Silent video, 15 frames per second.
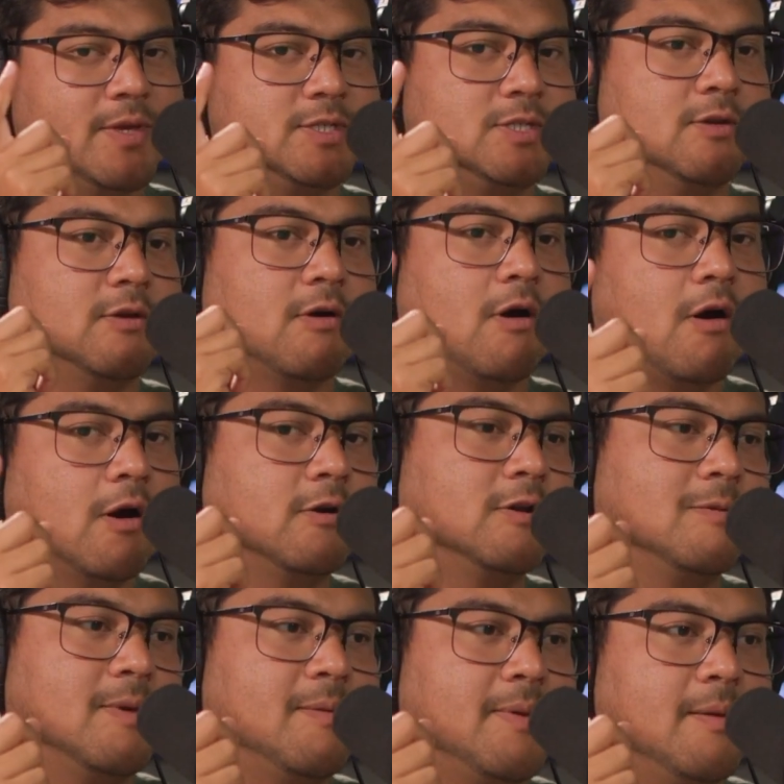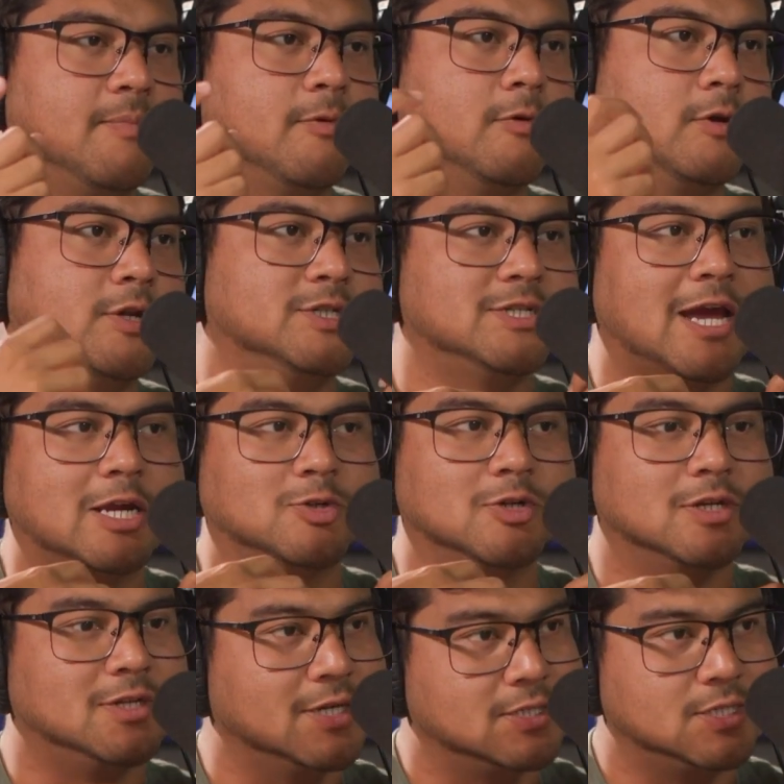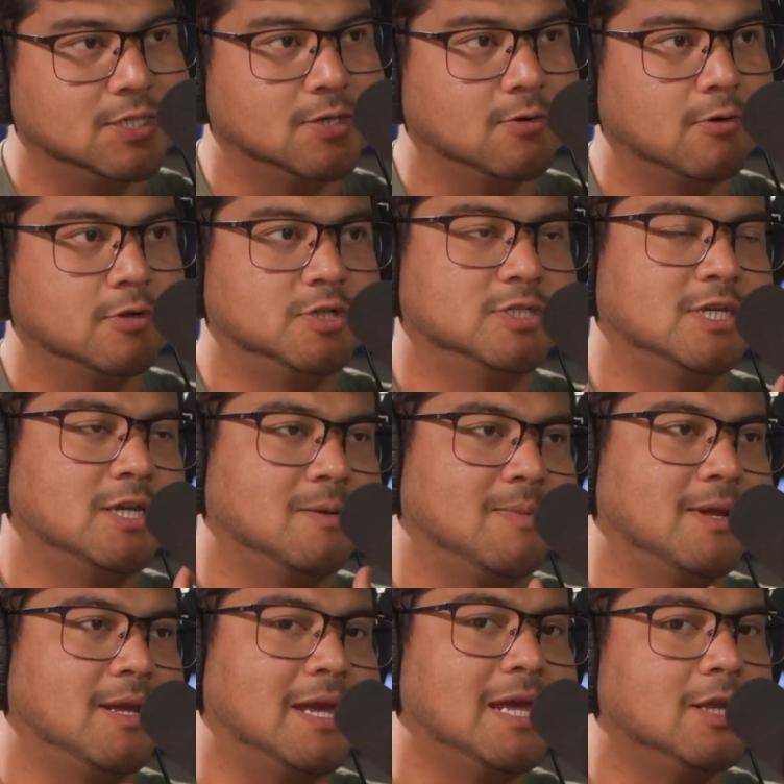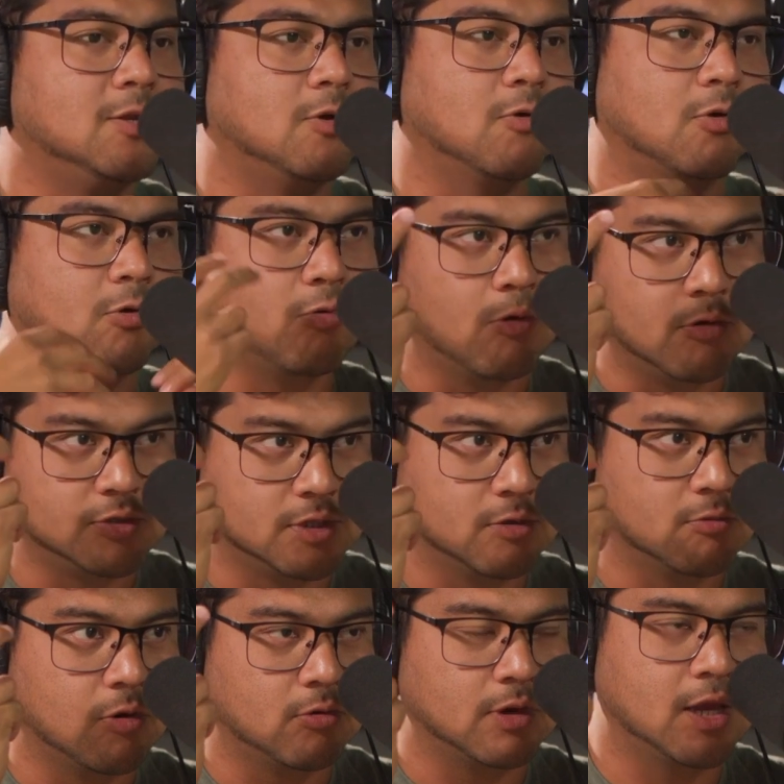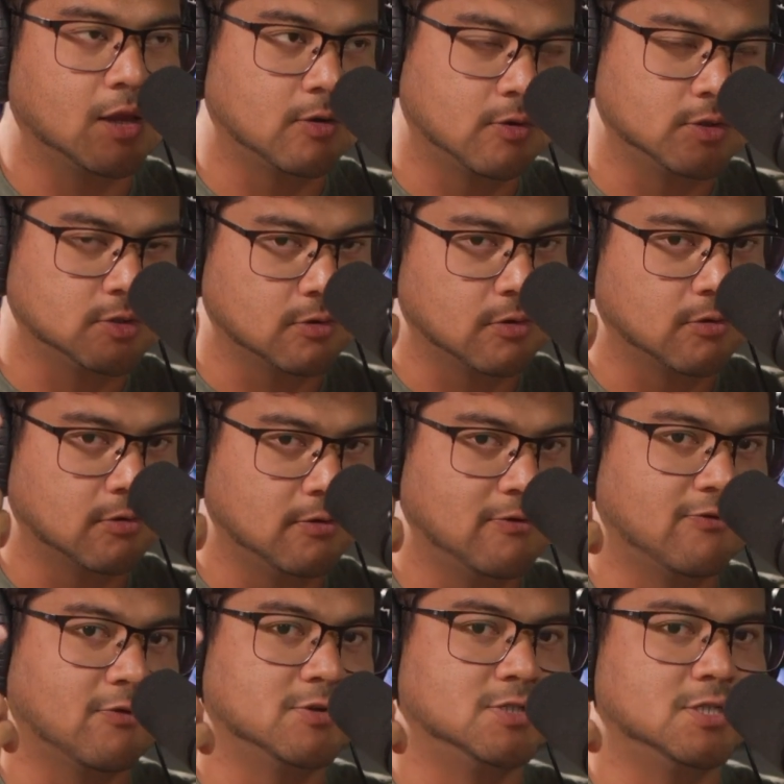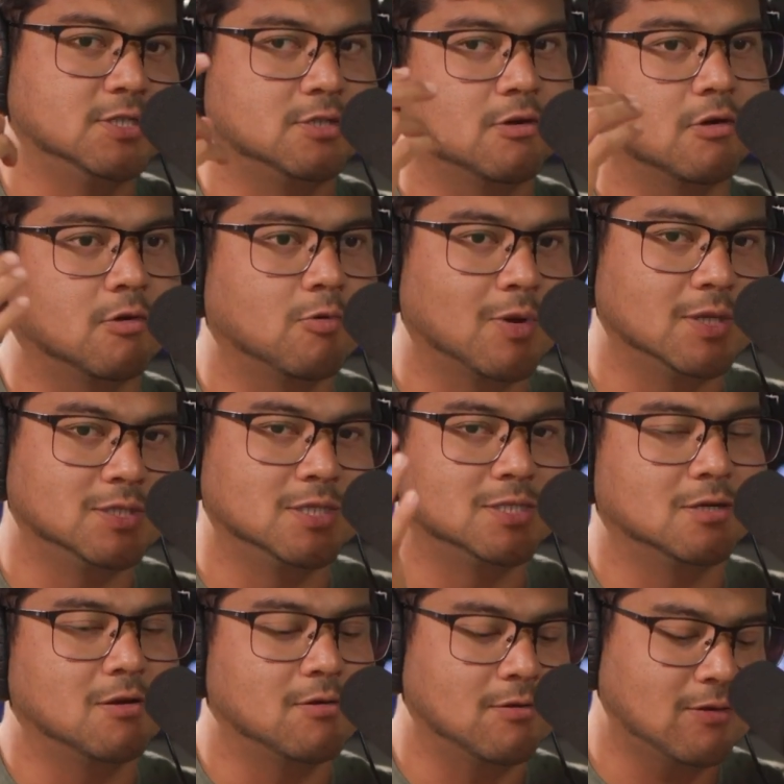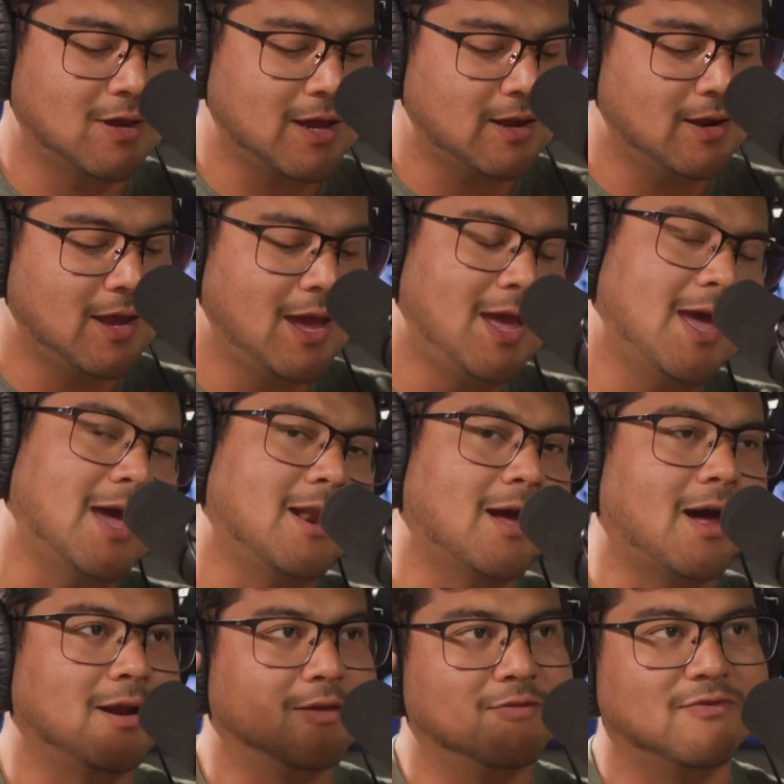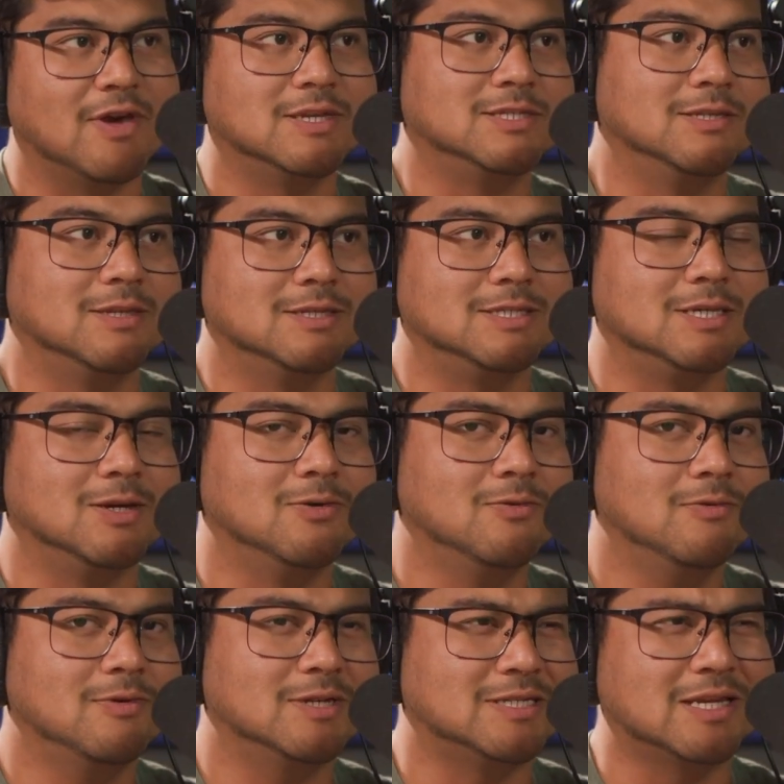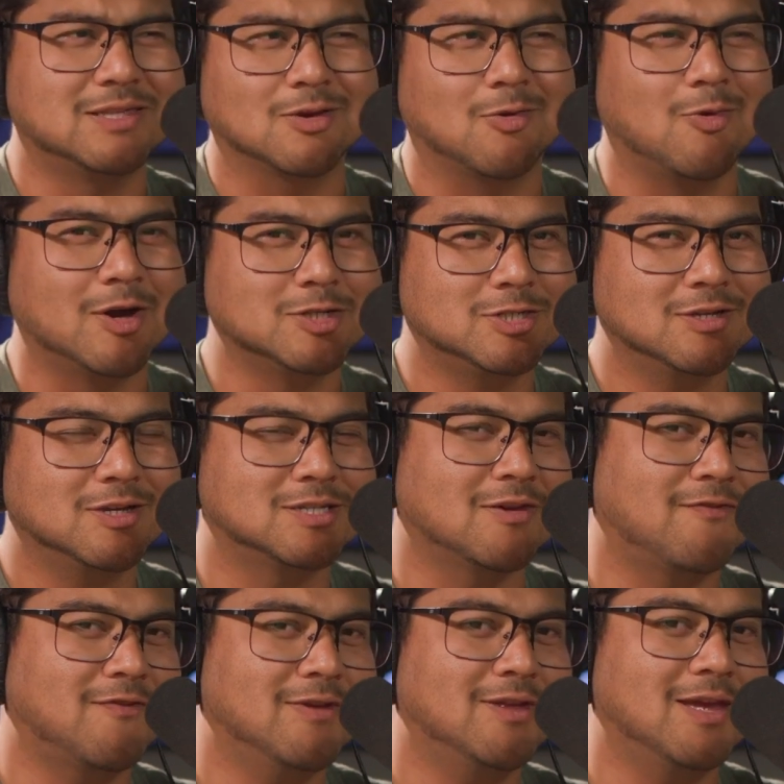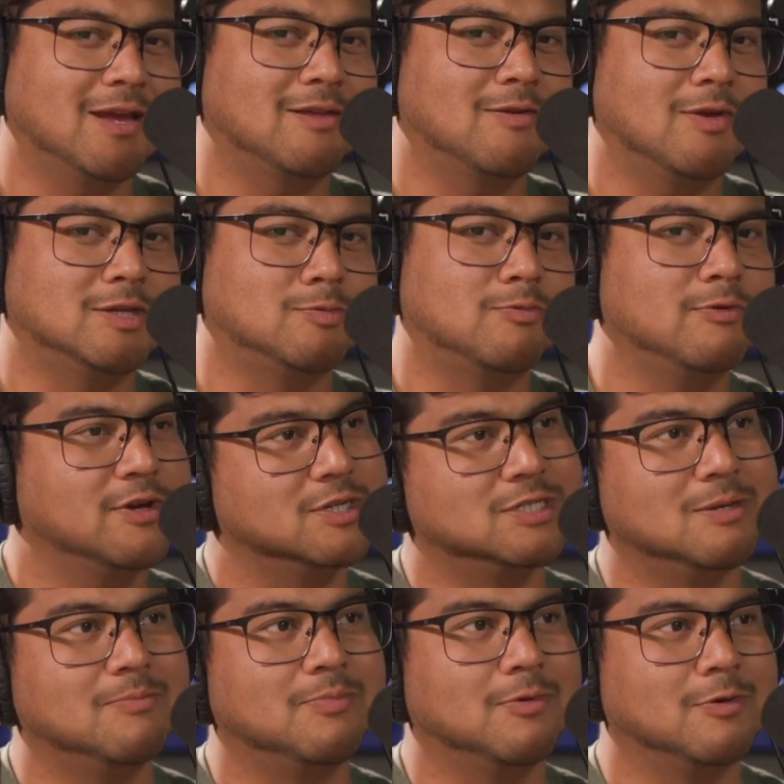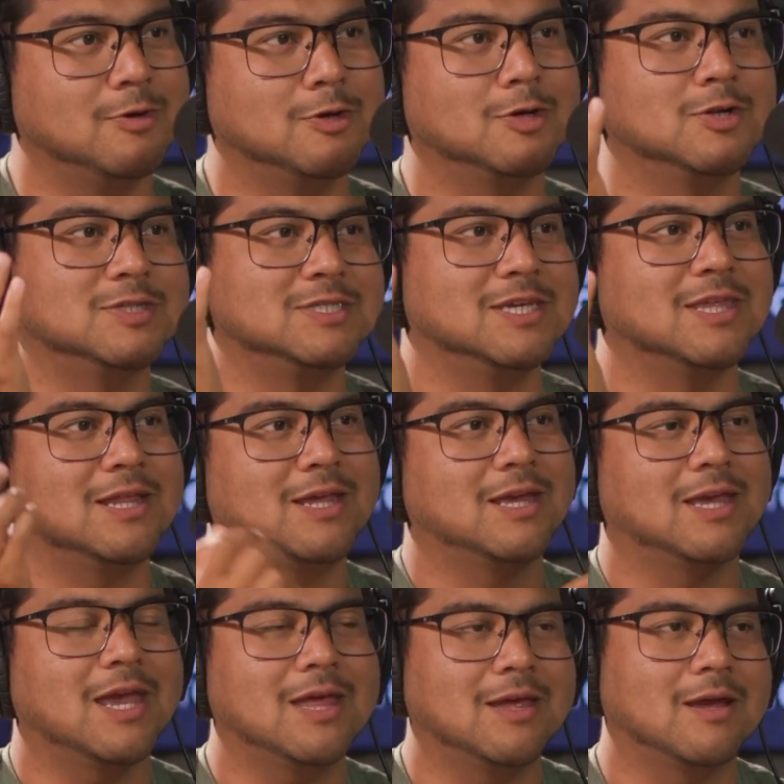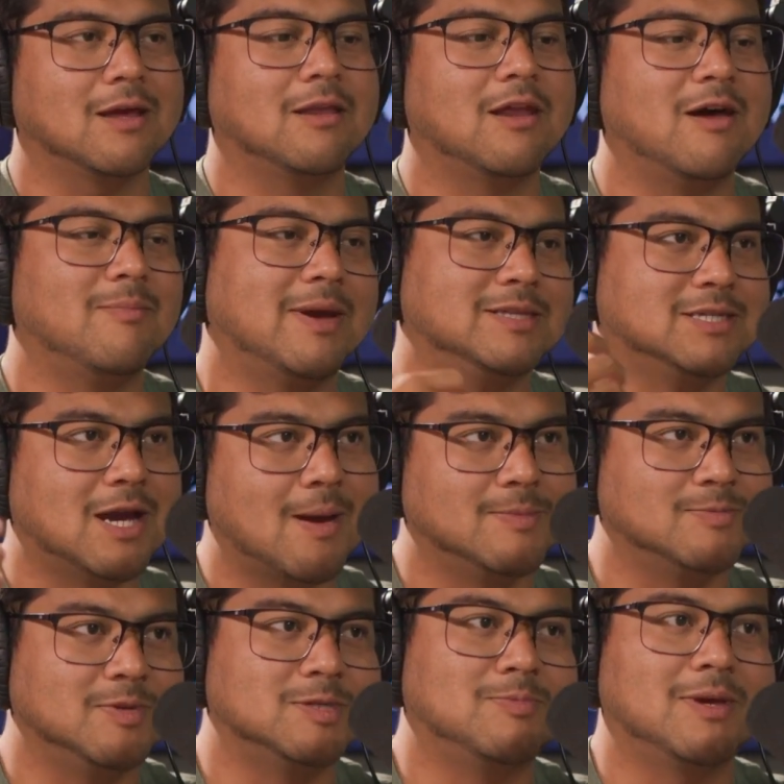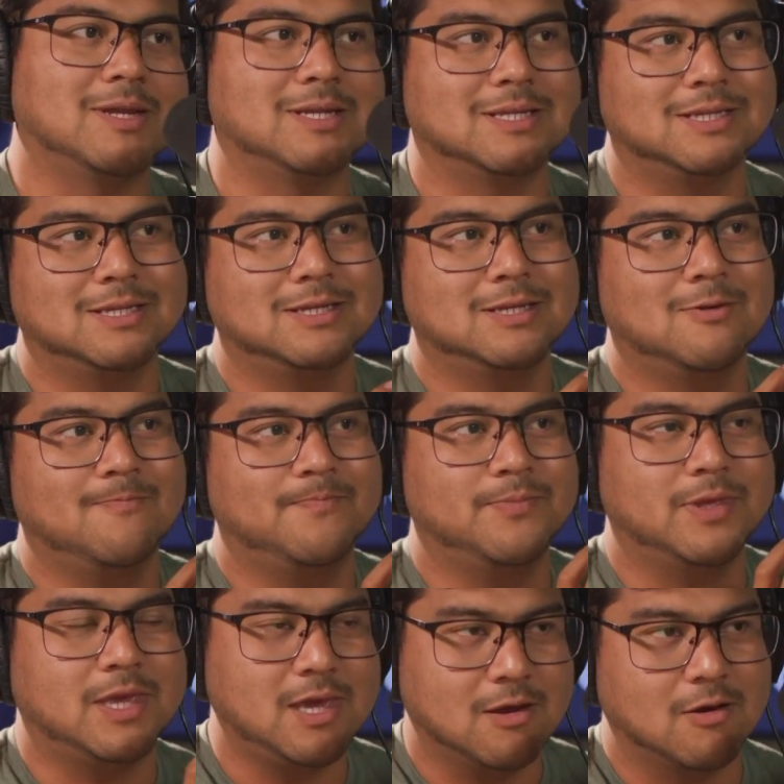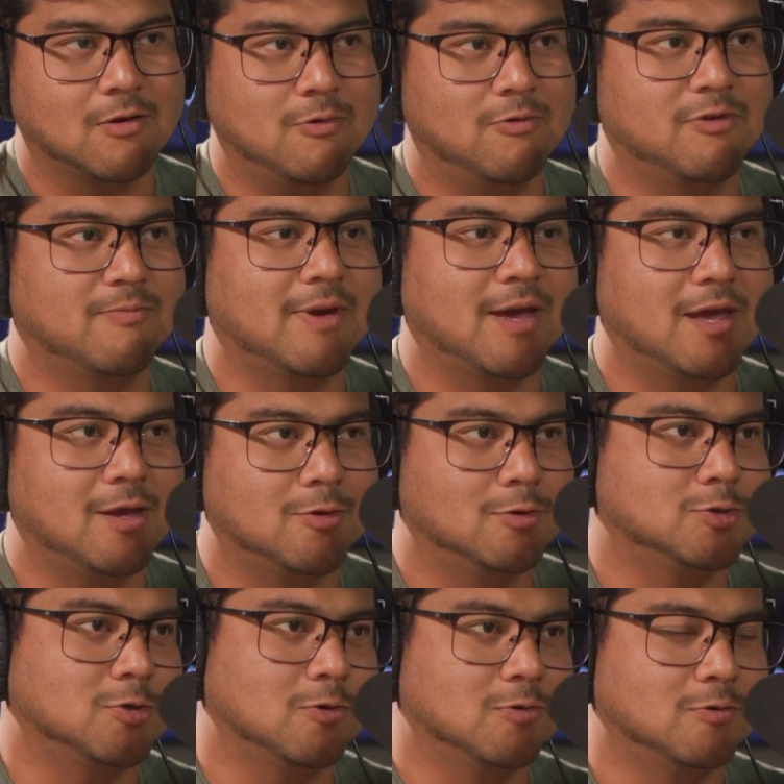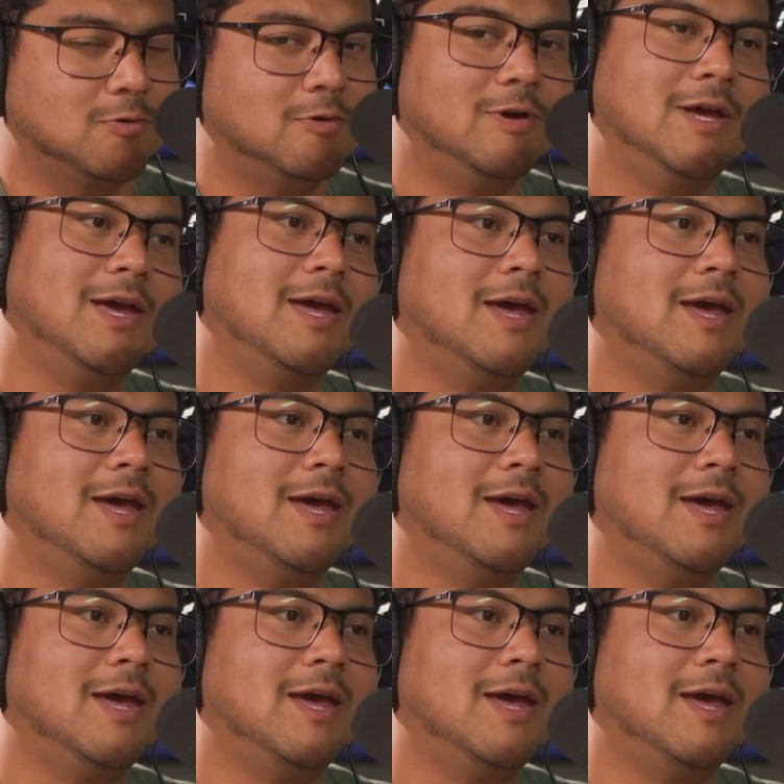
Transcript: And so there are going to be people who you just naturally click to, or just tend to be in your quote unquote inner circle versus your acquaintances under that. Mm-hmm. And how do you invest in the two? Is that the question? Because I feel like it's really simple. You're going to see that like, hey, like a lot of my time's been spent here with my inner circle,